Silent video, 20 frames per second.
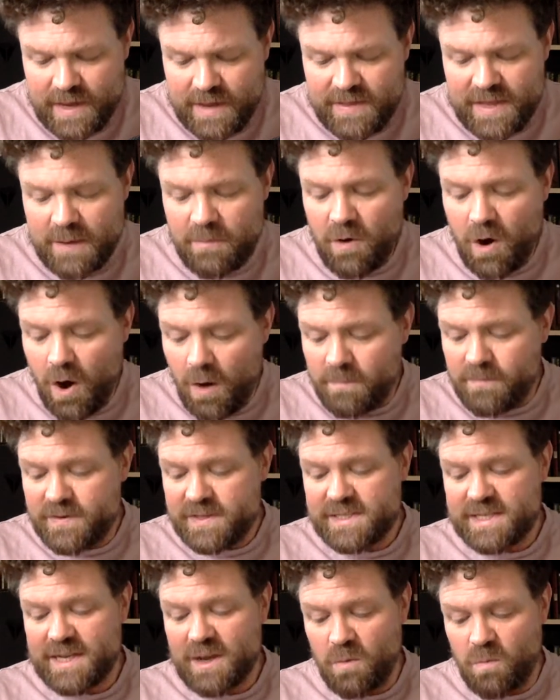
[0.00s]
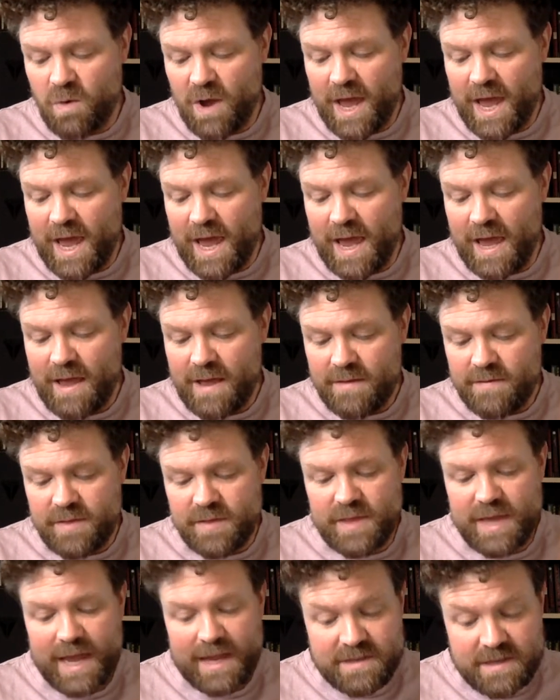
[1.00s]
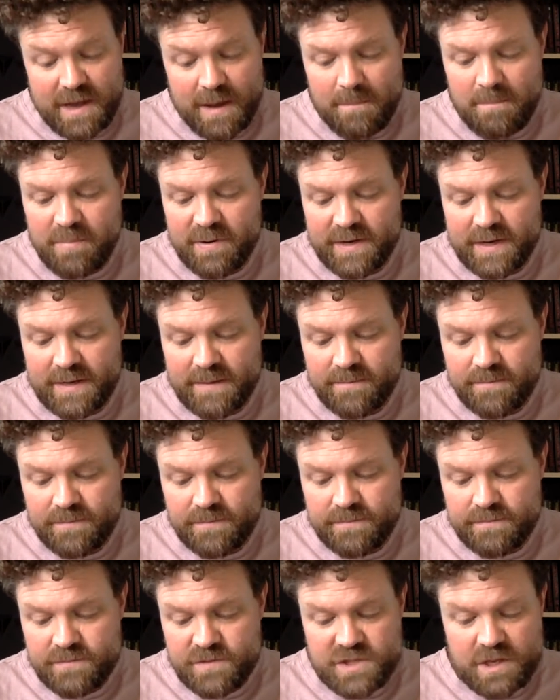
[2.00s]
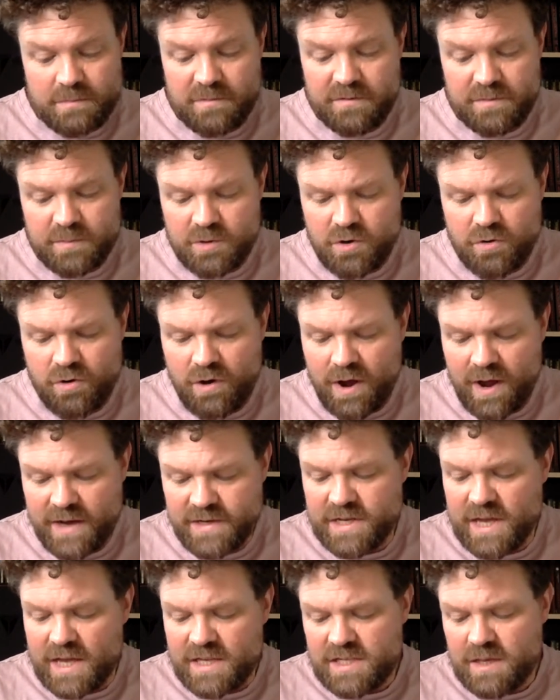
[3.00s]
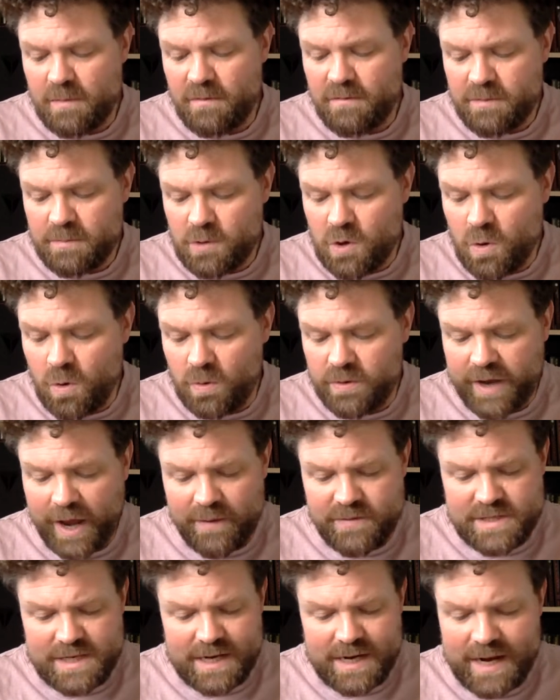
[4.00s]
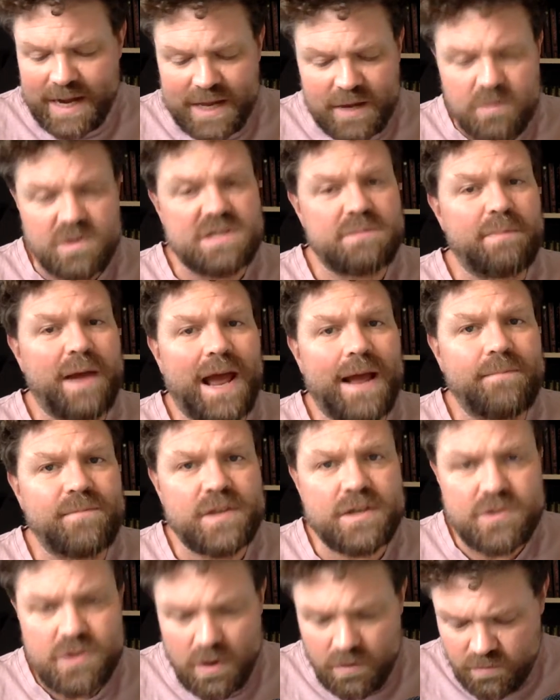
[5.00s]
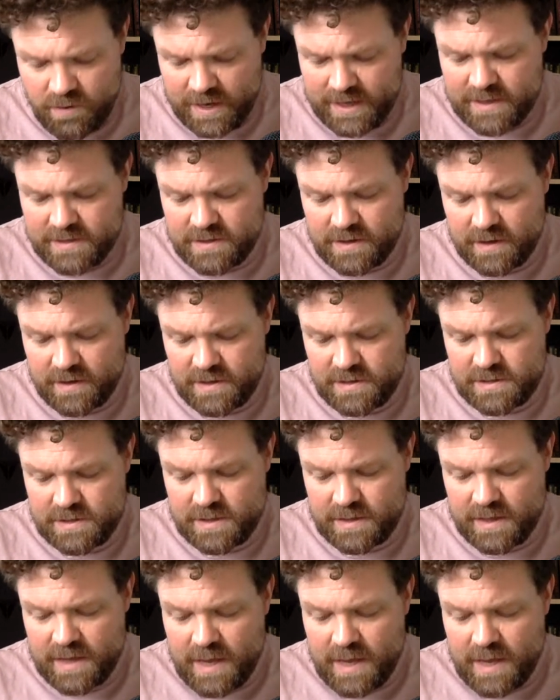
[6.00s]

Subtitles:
They were obviously aware that they had company. Some of them cried, some of them called out in a language Pan did not recognise.